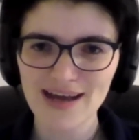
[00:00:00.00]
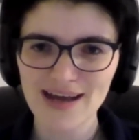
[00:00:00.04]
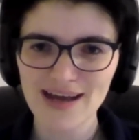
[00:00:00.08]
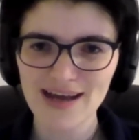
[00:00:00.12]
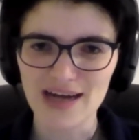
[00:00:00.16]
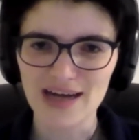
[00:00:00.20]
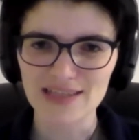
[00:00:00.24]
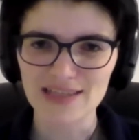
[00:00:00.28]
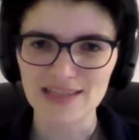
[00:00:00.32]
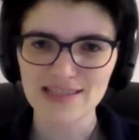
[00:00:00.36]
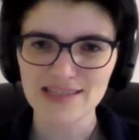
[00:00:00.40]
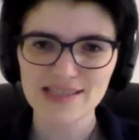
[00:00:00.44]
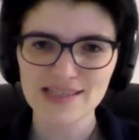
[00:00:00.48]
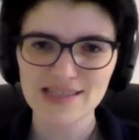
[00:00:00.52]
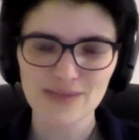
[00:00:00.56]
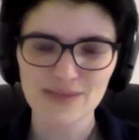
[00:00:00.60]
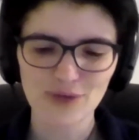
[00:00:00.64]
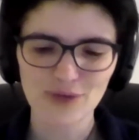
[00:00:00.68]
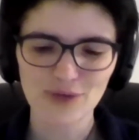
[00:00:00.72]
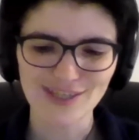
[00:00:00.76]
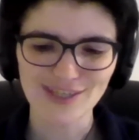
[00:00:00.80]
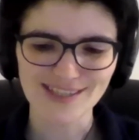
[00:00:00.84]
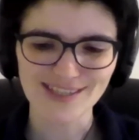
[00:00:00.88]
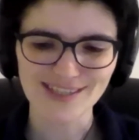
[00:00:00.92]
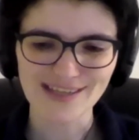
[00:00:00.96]
These are
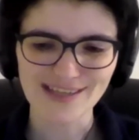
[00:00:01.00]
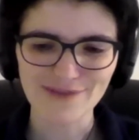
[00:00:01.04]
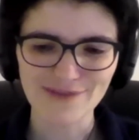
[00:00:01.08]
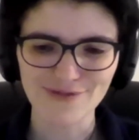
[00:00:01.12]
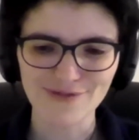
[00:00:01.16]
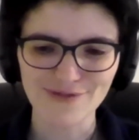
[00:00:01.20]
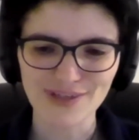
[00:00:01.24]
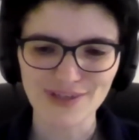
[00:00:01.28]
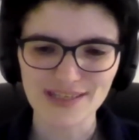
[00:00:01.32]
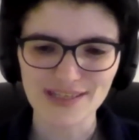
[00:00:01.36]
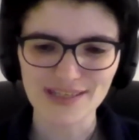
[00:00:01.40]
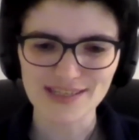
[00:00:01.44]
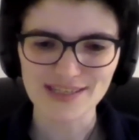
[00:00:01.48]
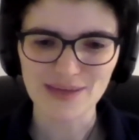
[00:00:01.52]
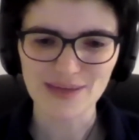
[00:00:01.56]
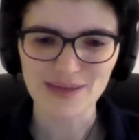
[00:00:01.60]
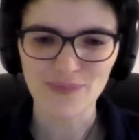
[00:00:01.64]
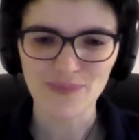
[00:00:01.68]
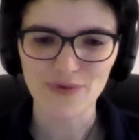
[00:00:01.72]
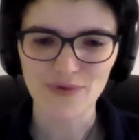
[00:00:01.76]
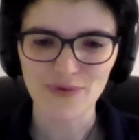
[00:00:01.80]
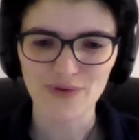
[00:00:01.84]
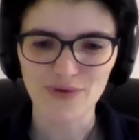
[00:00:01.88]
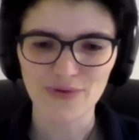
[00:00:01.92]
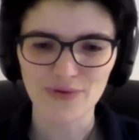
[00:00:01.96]
models that, for an
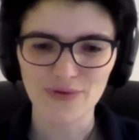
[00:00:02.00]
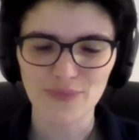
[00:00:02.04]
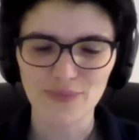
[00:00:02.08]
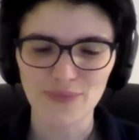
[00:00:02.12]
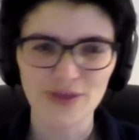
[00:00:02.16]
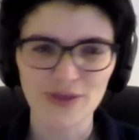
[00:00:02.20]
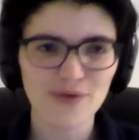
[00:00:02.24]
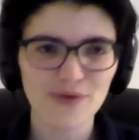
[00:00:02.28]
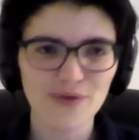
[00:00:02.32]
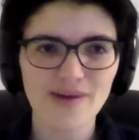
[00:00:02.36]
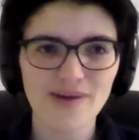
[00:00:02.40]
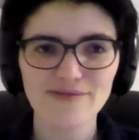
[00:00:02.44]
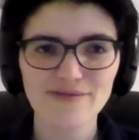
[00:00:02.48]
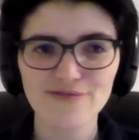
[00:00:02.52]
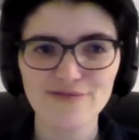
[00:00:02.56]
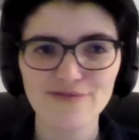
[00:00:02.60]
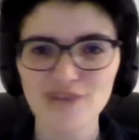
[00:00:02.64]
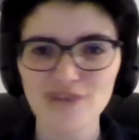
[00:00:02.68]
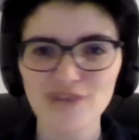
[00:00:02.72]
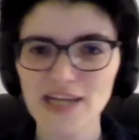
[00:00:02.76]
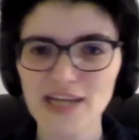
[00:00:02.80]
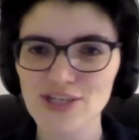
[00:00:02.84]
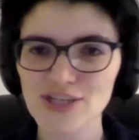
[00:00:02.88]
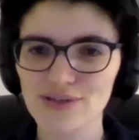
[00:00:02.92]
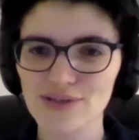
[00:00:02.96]
example, where you have a
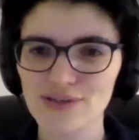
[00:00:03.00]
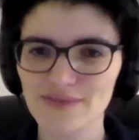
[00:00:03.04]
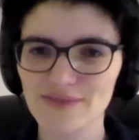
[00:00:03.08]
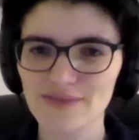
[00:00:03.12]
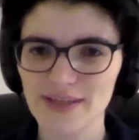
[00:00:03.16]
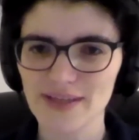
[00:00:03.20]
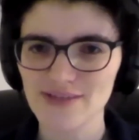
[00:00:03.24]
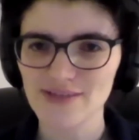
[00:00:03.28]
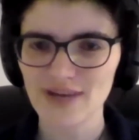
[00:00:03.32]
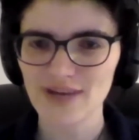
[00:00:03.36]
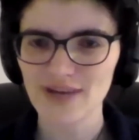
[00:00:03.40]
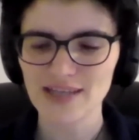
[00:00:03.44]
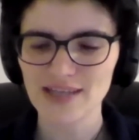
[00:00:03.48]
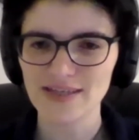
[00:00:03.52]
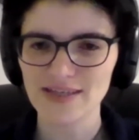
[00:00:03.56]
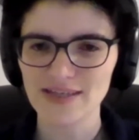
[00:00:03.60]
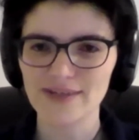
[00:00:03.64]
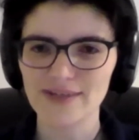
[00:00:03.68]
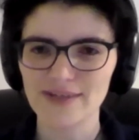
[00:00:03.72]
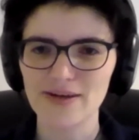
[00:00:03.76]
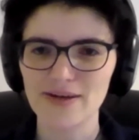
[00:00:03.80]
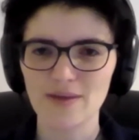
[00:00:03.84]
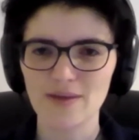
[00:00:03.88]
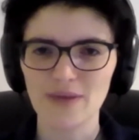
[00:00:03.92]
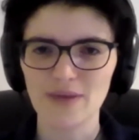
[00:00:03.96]
fraction of interacting
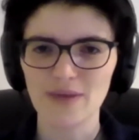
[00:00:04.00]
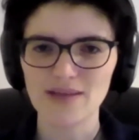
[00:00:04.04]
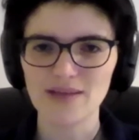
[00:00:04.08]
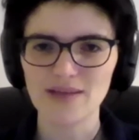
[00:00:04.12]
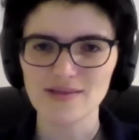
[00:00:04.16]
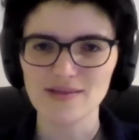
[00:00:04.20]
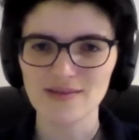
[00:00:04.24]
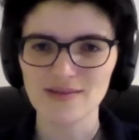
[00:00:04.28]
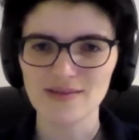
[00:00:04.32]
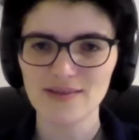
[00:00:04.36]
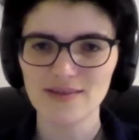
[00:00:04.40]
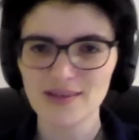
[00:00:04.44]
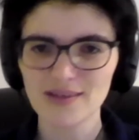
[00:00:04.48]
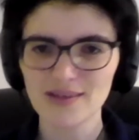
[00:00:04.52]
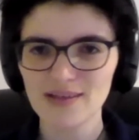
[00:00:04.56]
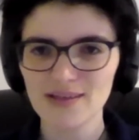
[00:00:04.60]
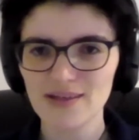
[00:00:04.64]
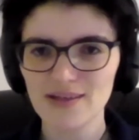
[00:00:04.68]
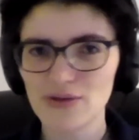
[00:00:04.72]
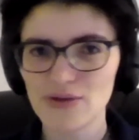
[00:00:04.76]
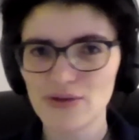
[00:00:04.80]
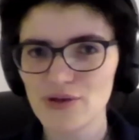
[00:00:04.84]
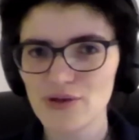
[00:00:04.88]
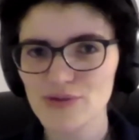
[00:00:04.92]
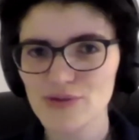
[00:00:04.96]
dark matter.
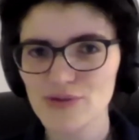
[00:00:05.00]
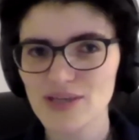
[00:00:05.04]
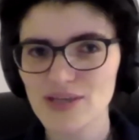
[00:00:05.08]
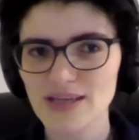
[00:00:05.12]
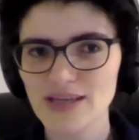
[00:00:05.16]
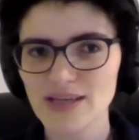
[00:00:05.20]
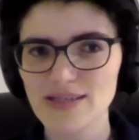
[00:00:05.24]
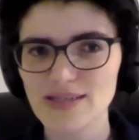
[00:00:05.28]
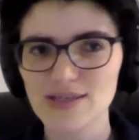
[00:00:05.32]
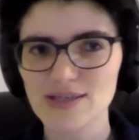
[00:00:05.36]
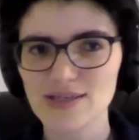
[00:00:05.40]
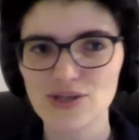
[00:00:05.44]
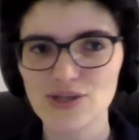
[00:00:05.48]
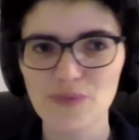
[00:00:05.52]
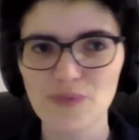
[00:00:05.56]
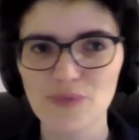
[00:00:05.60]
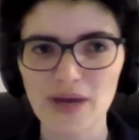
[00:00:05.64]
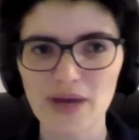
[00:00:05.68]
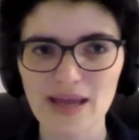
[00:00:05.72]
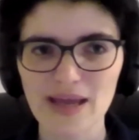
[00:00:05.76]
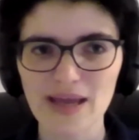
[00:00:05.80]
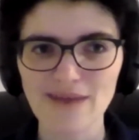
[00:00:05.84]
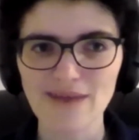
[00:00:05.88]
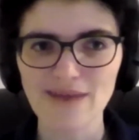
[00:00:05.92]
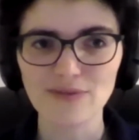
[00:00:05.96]
In those cases, you
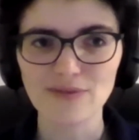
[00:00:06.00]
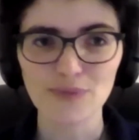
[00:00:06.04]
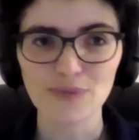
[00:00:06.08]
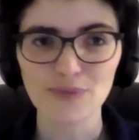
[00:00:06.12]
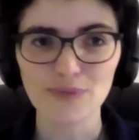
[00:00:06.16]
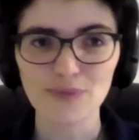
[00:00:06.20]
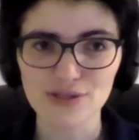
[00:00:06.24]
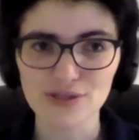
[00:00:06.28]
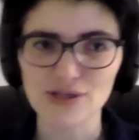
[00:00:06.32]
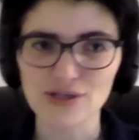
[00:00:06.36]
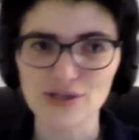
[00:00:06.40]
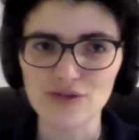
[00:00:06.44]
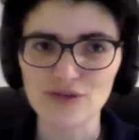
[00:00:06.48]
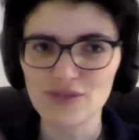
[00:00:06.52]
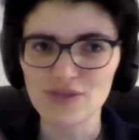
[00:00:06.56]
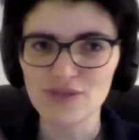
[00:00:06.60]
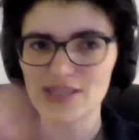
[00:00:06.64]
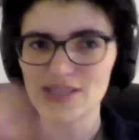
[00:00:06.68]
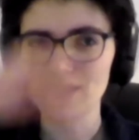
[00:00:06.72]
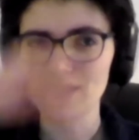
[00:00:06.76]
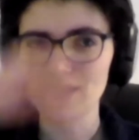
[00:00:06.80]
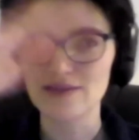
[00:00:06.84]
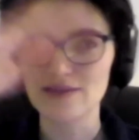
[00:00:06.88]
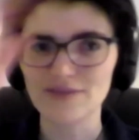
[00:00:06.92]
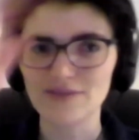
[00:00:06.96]
might have a plateau
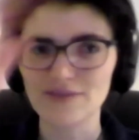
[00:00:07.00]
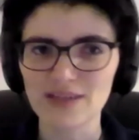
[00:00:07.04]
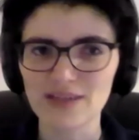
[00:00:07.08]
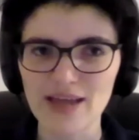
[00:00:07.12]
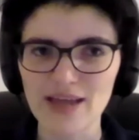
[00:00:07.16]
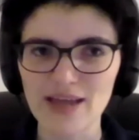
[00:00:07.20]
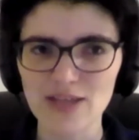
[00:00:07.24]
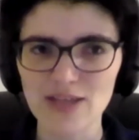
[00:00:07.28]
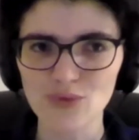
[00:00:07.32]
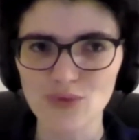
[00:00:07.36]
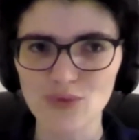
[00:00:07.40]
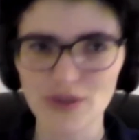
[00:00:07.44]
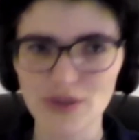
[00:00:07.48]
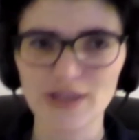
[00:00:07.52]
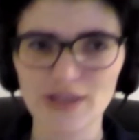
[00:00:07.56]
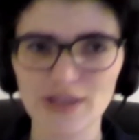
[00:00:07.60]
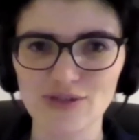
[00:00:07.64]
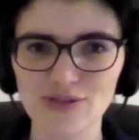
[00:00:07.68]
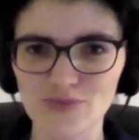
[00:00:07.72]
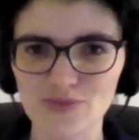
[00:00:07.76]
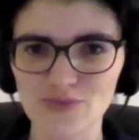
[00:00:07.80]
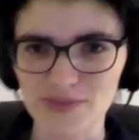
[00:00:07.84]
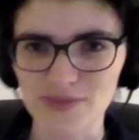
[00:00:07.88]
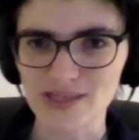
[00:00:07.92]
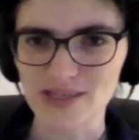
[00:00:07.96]
instead of a net
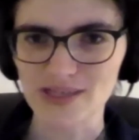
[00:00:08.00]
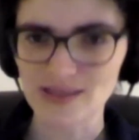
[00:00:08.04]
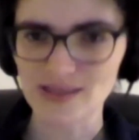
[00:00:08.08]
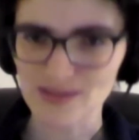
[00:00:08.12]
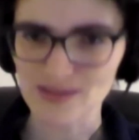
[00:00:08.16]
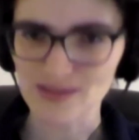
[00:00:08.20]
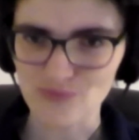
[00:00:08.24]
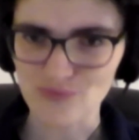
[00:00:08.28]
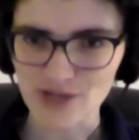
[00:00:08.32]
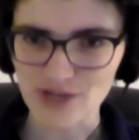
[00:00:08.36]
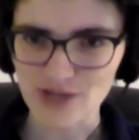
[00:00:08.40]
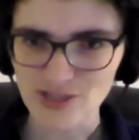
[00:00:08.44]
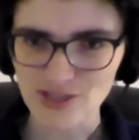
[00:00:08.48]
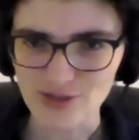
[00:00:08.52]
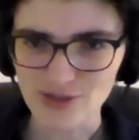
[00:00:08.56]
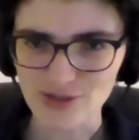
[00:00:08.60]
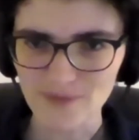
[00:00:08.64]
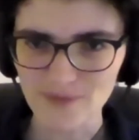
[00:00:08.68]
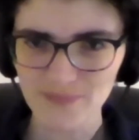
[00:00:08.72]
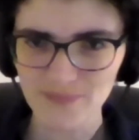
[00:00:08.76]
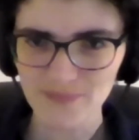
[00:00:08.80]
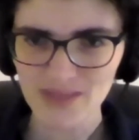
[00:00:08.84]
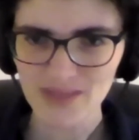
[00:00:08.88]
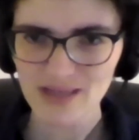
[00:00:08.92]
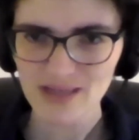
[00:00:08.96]
100% suppression.
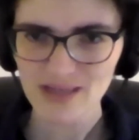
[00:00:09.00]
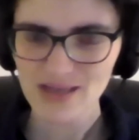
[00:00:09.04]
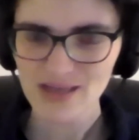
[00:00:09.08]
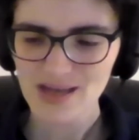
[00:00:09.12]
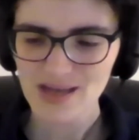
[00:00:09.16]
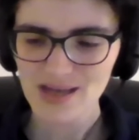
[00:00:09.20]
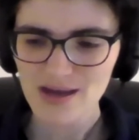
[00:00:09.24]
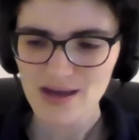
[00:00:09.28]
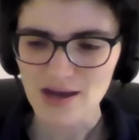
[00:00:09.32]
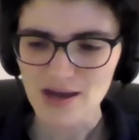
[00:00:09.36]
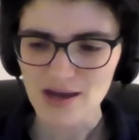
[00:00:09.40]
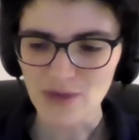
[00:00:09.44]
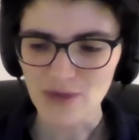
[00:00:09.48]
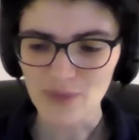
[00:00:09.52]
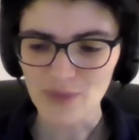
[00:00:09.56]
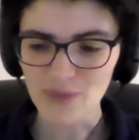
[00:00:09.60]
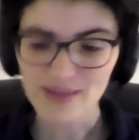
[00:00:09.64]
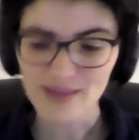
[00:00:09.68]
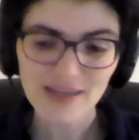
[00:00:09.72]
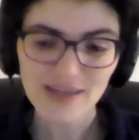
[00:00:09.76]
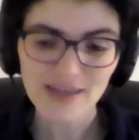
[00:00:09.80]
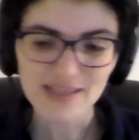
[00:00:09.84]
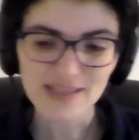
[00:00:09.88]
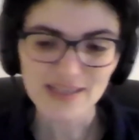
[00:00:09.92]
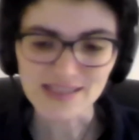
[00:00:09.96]
When
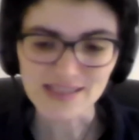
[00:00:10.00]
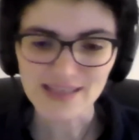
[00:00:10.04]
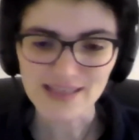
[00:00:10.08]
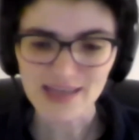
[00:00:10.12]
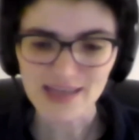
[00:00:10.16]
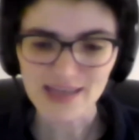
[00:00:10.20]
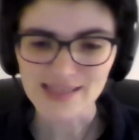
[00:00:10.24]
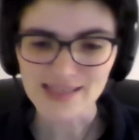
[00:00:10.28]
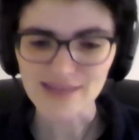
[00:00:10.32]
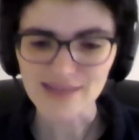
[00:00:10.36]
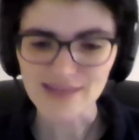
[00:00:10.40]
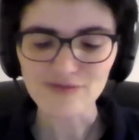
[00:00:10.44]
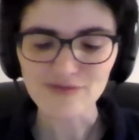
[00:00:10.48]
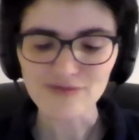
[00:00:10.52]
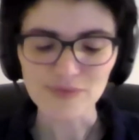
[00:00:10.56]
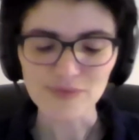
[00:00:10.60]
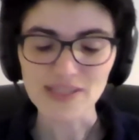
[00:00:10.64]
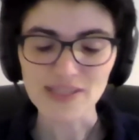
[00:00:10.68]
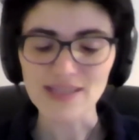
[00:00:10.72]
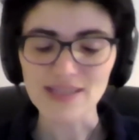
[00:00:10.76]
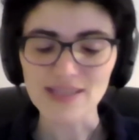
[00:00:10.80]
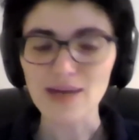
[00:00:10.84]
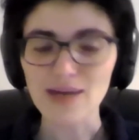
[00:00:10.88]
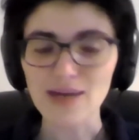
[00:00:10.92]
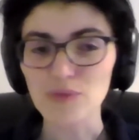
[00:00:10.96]
that is the case, alpha
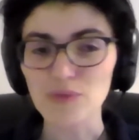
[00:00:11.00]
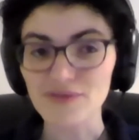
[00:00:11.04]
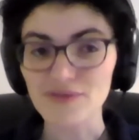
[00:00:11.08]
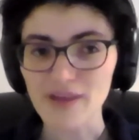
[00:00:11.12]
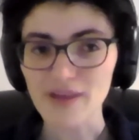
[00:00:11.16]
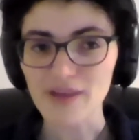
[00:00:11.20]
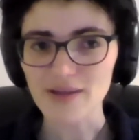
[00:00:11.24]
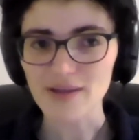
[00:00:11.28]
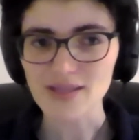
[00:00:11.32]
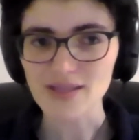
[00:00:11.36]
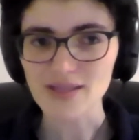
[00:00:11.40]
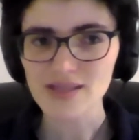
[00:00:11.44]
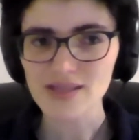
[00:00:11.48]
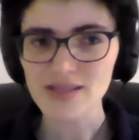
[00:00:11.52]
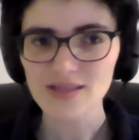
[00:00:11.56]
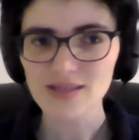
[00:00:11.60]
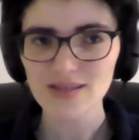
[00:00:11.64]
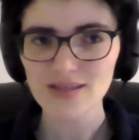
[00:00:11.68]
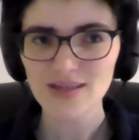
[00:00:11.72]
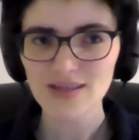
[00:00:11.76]
beta gamma fails.